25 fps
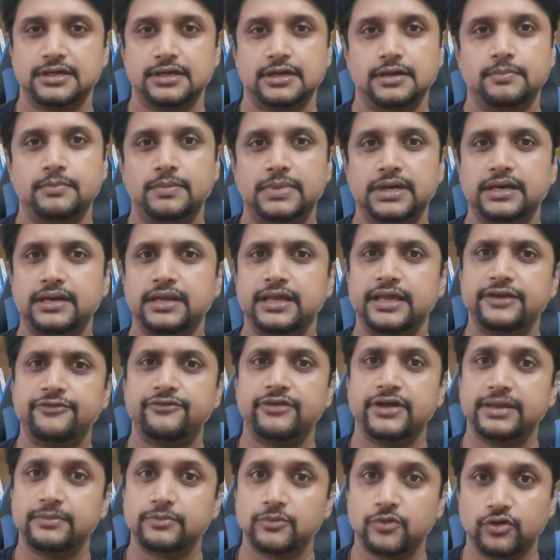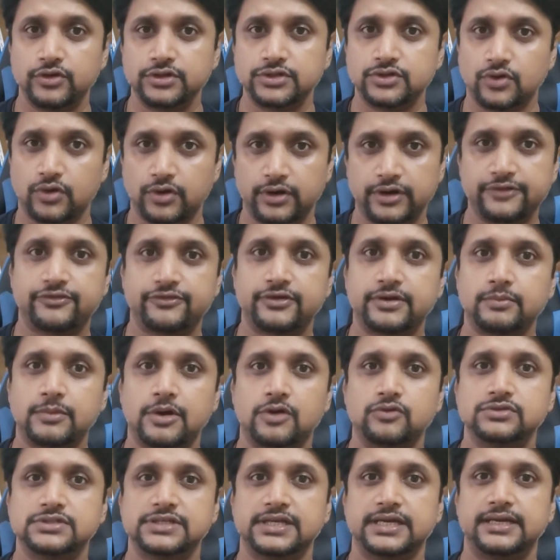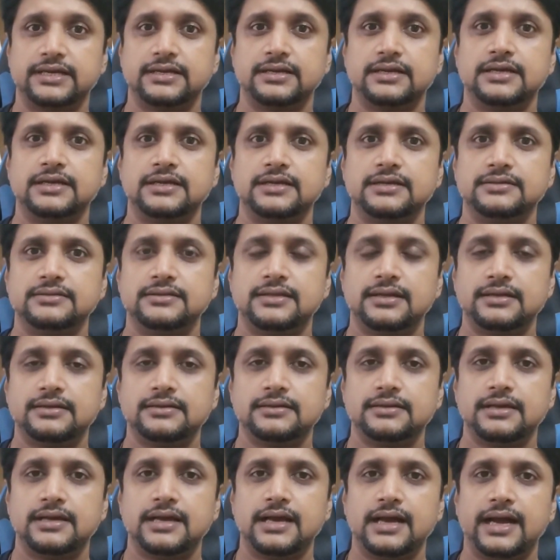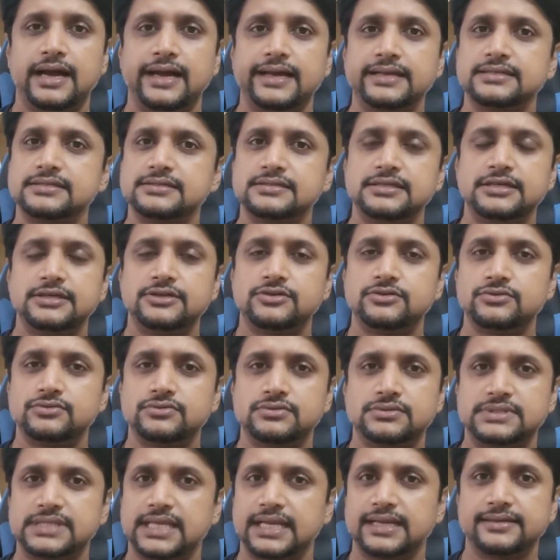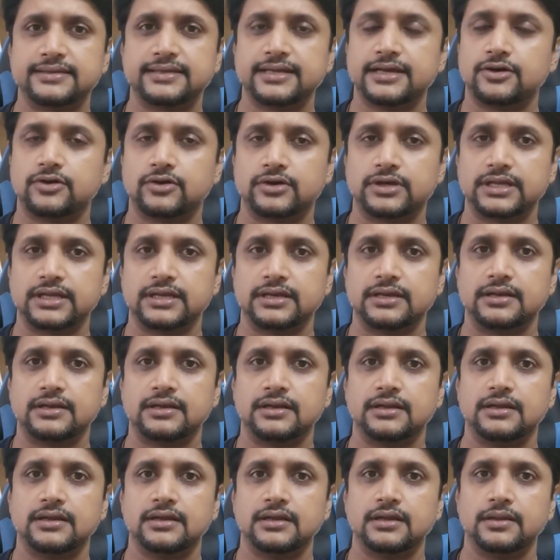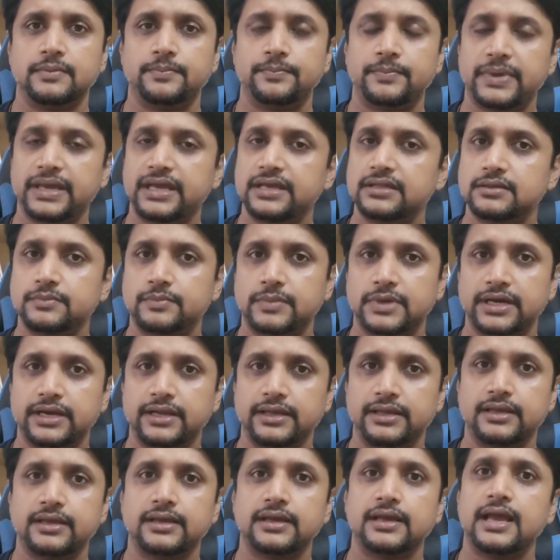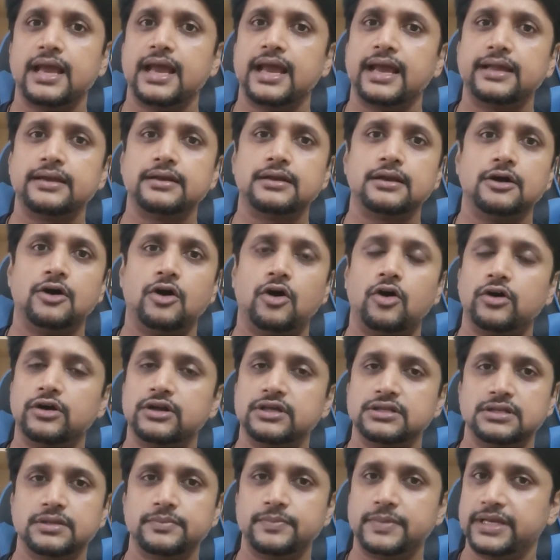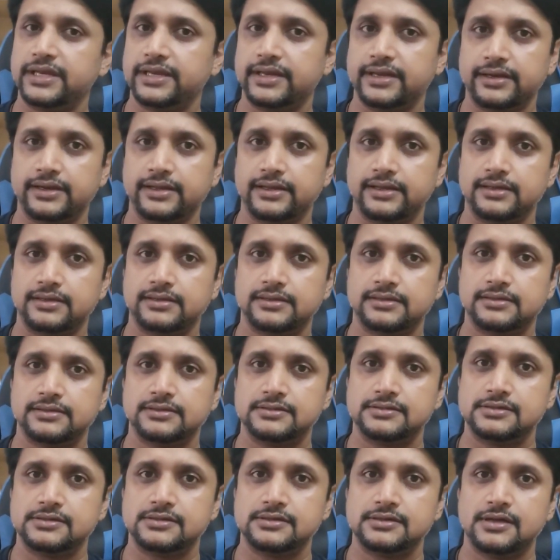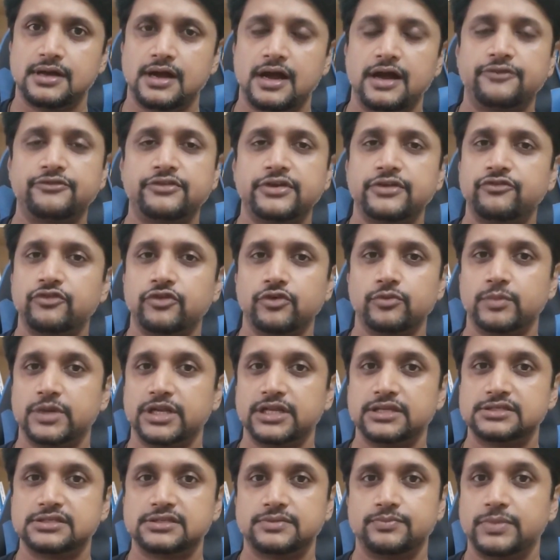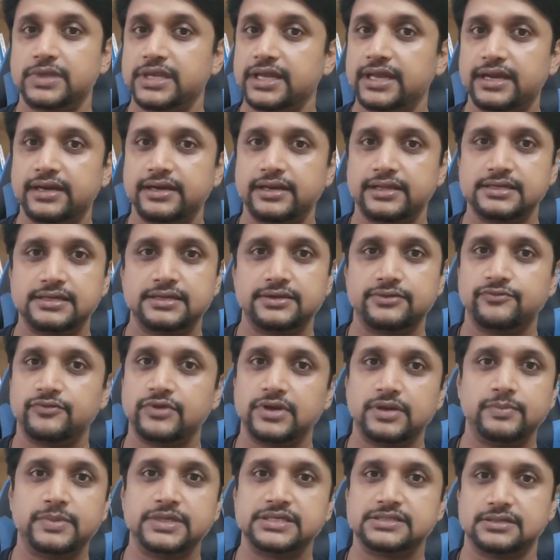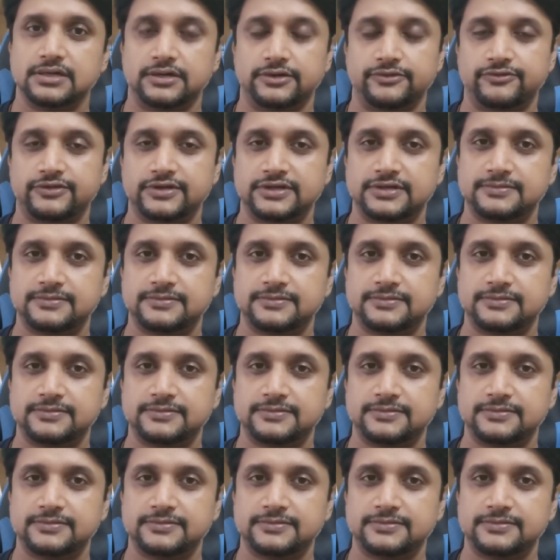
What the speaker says: But if I am going to order from outside, then I just need to select a hotel, pay the money and order the biryani. After a few minutes, biryani will be served.